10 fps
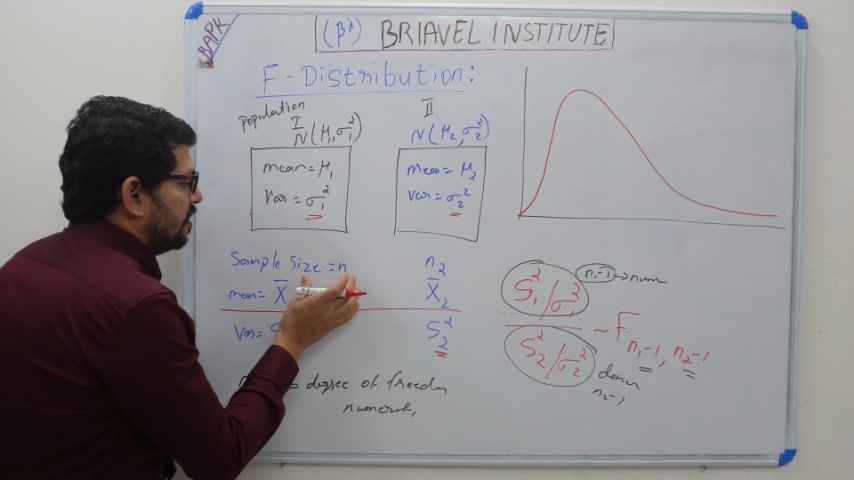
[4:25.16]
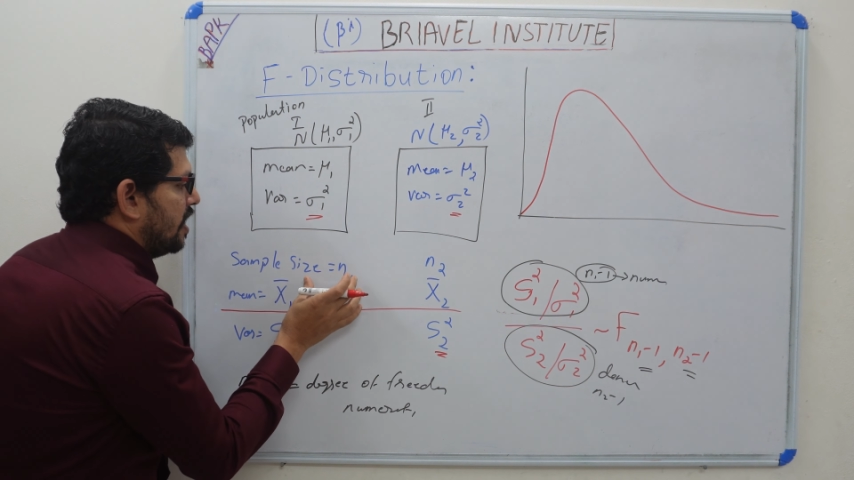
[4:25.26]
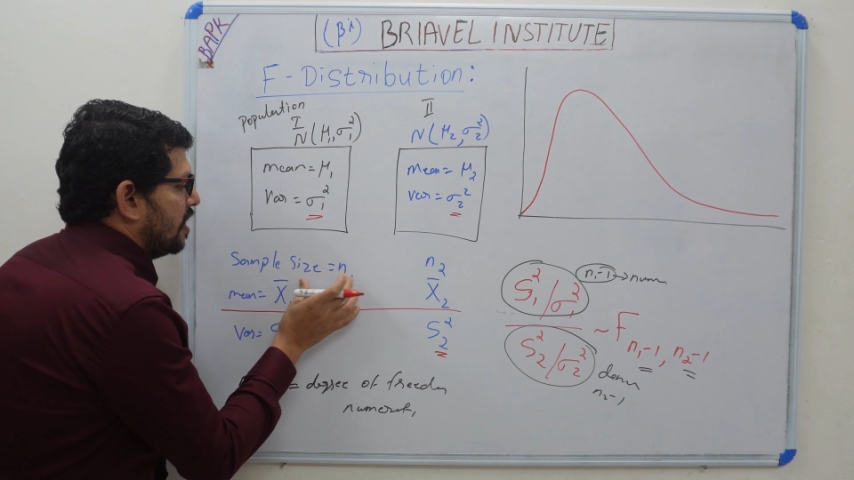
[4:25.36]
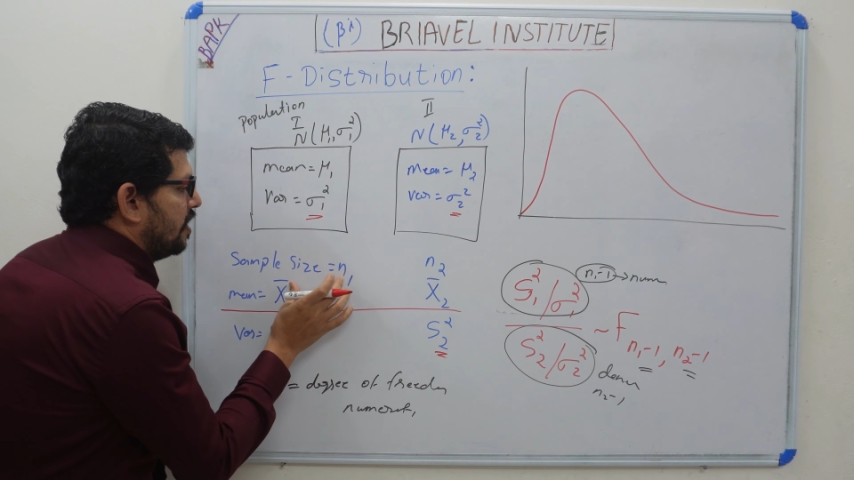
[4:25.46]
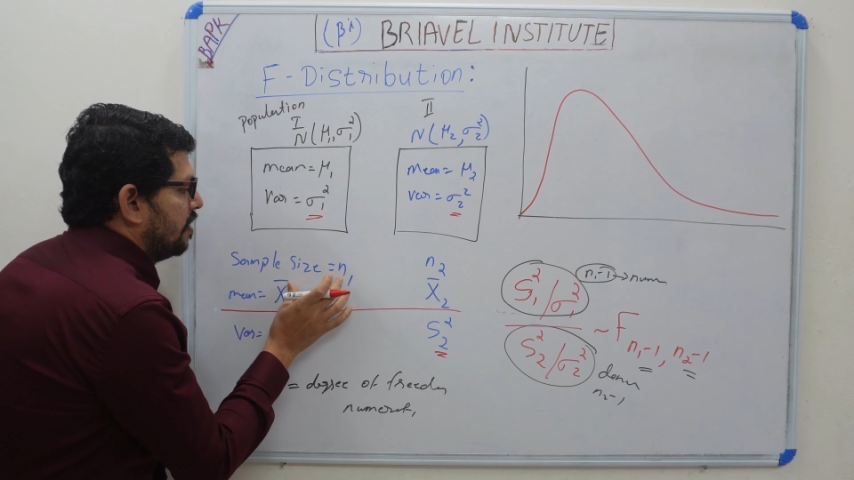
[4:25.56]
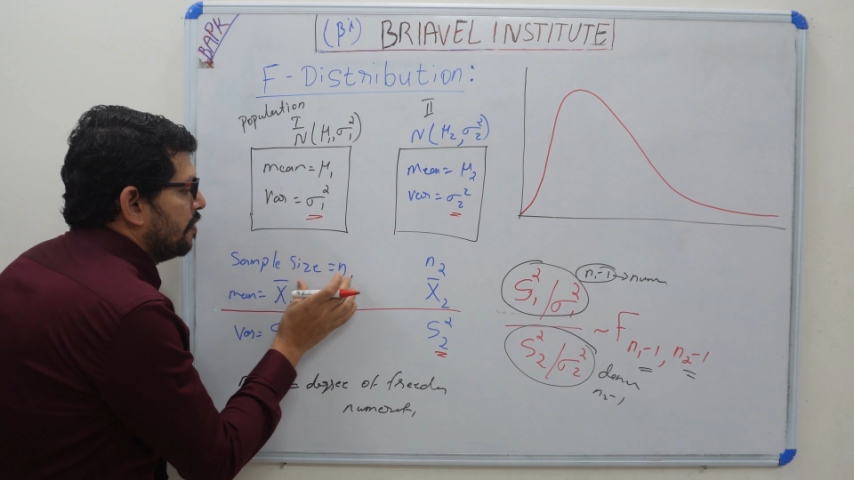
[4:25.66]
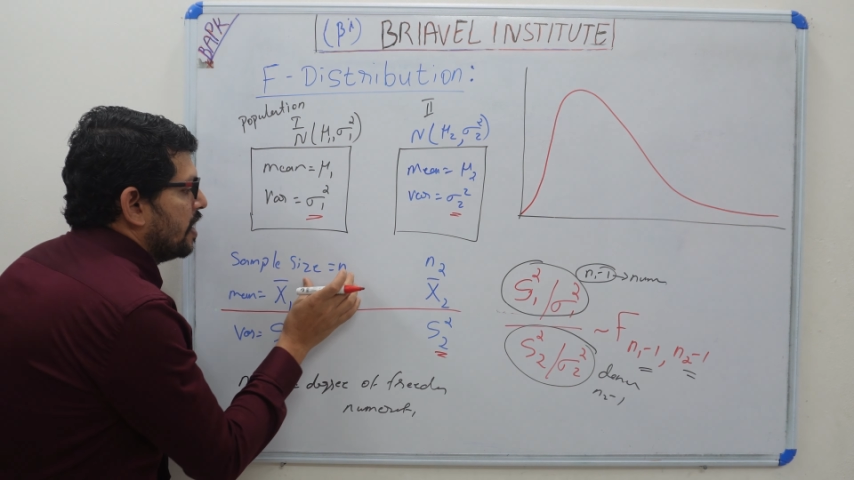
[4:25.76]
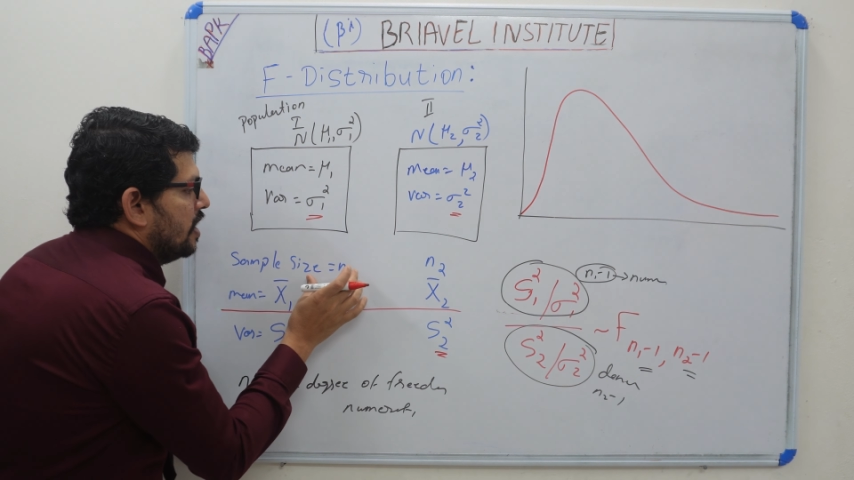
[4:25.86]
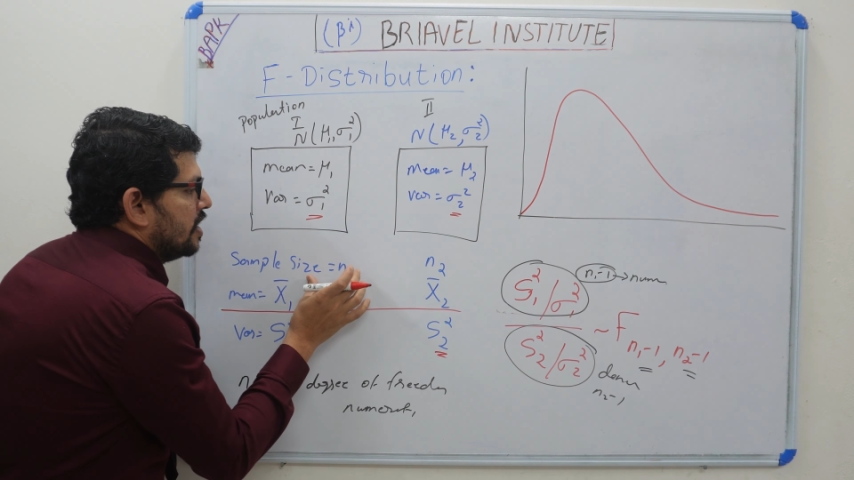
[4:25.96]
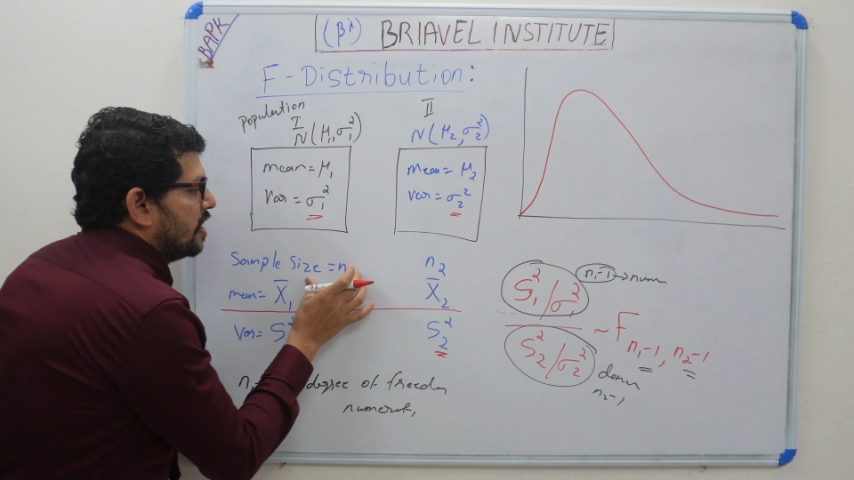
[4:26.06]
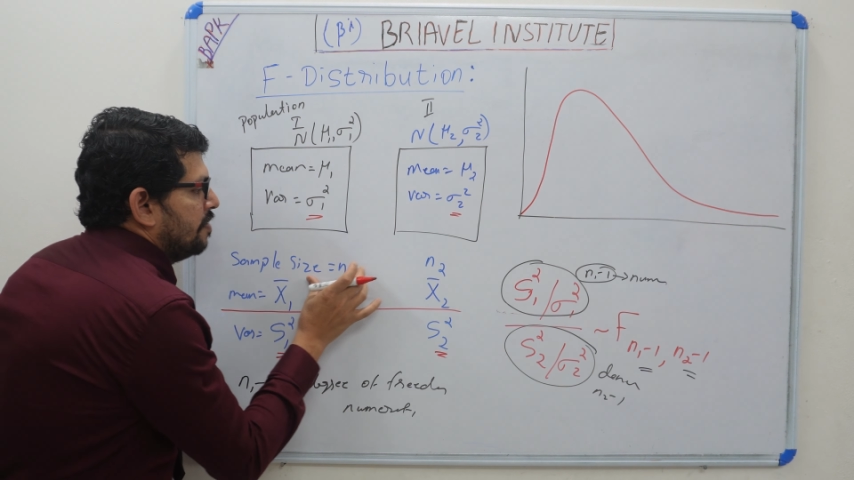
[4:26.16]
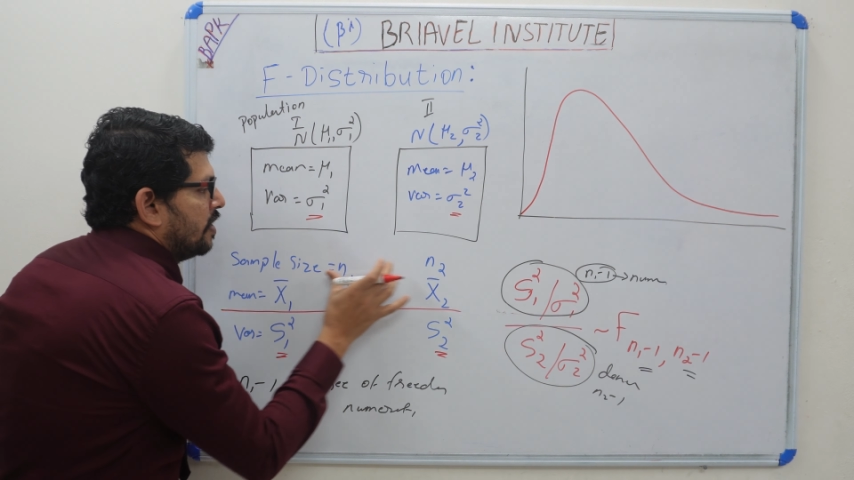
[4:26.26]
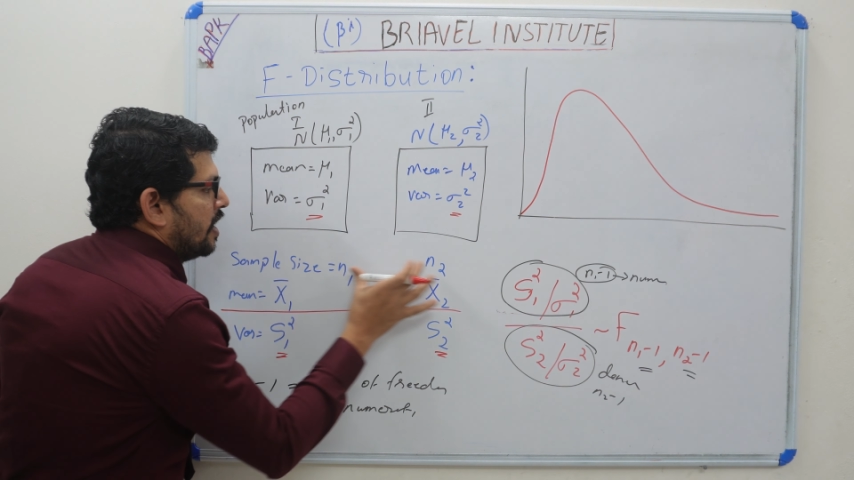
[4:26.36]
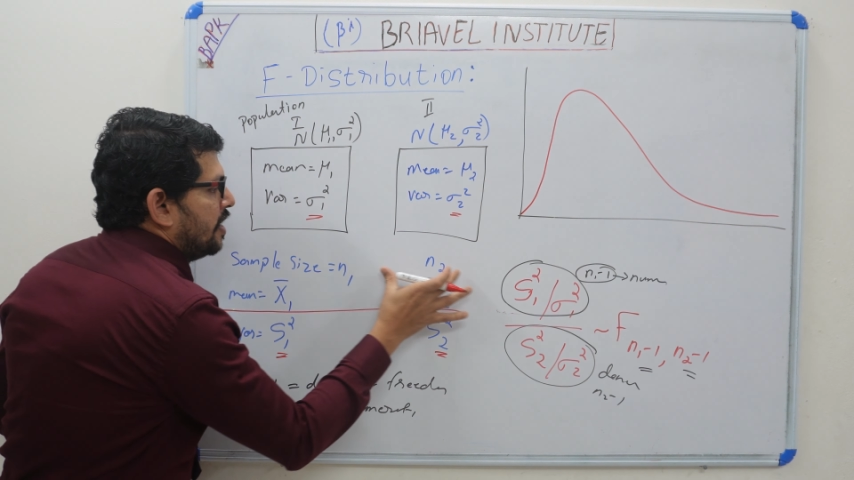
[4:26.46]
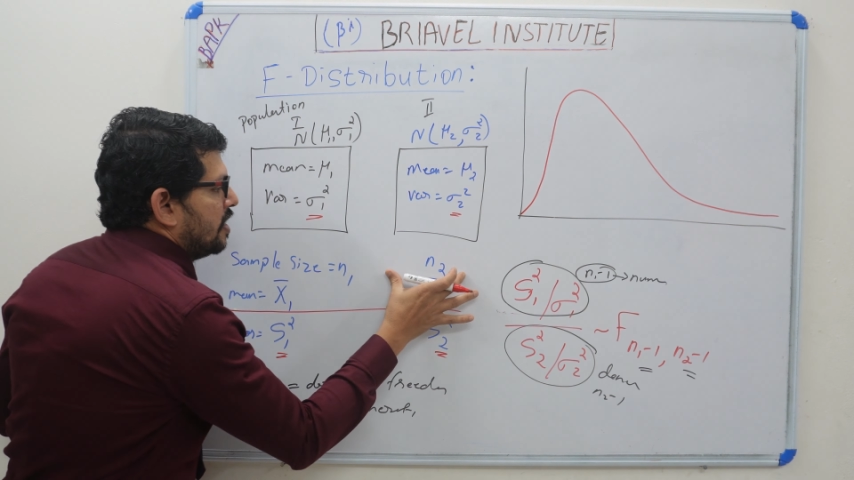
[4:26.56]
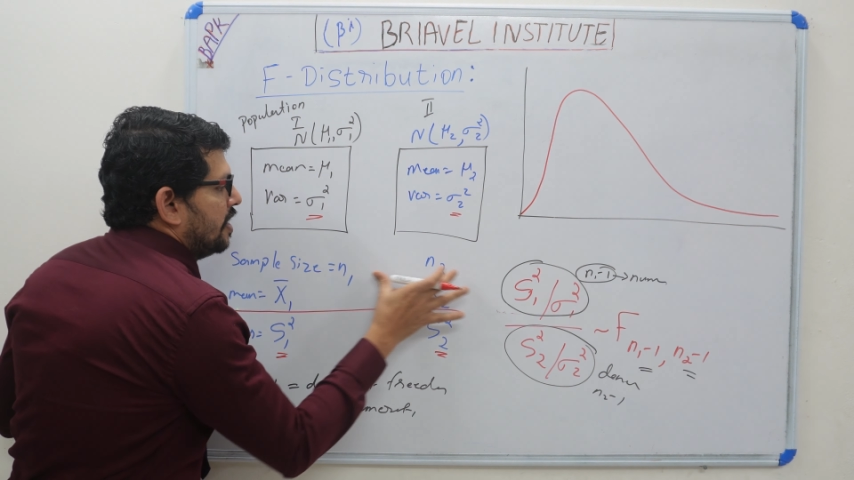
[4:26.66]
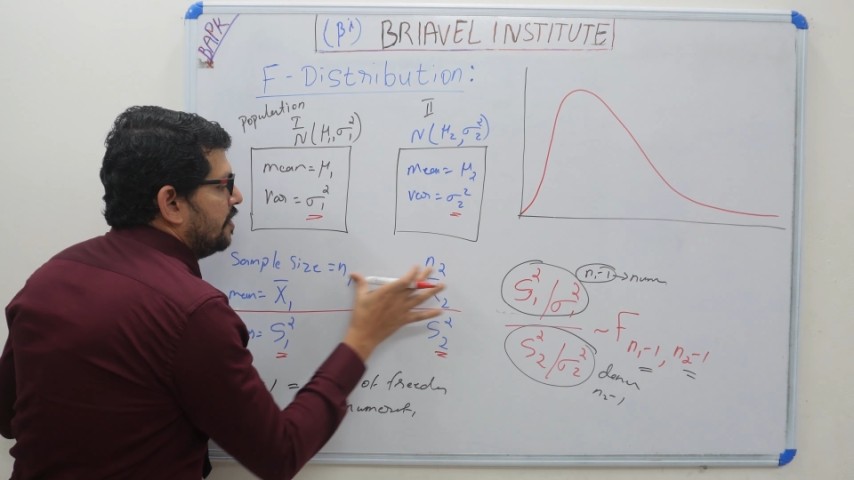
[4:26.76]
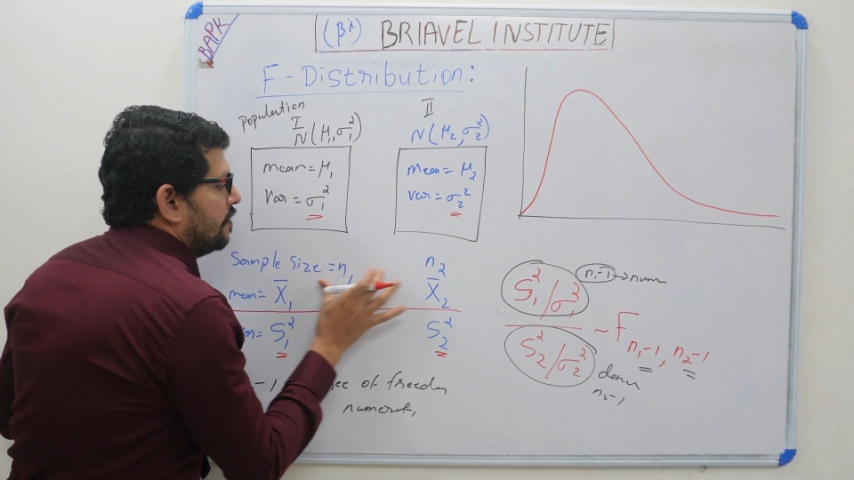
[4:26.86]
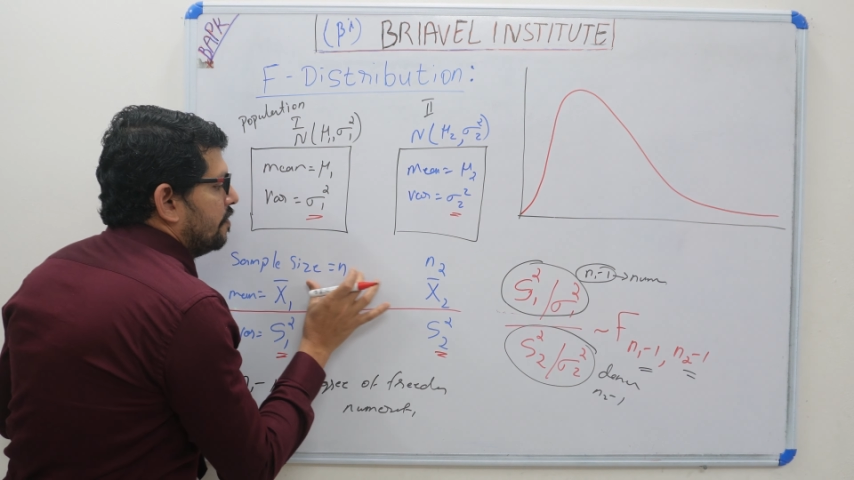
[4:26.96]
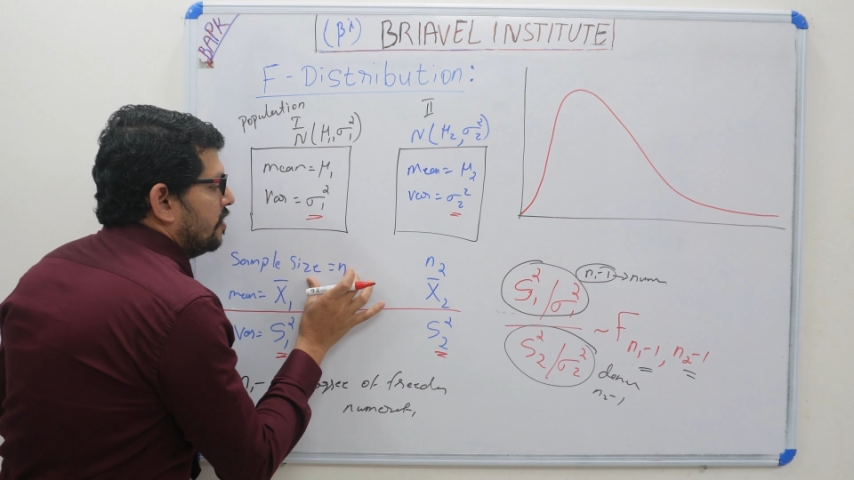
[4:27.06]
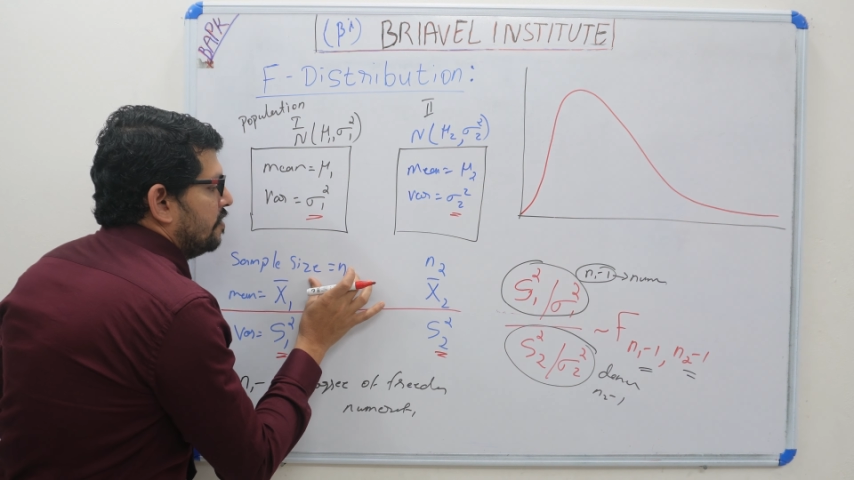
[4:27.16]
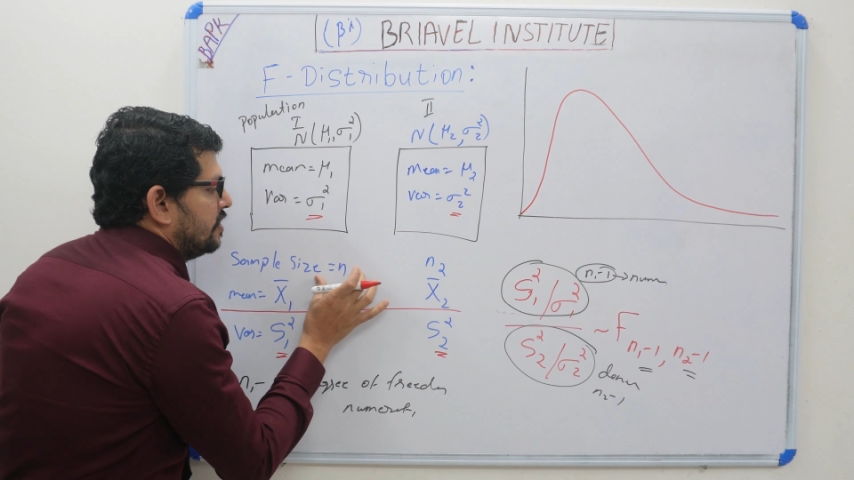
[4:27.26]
here. N1 and N2,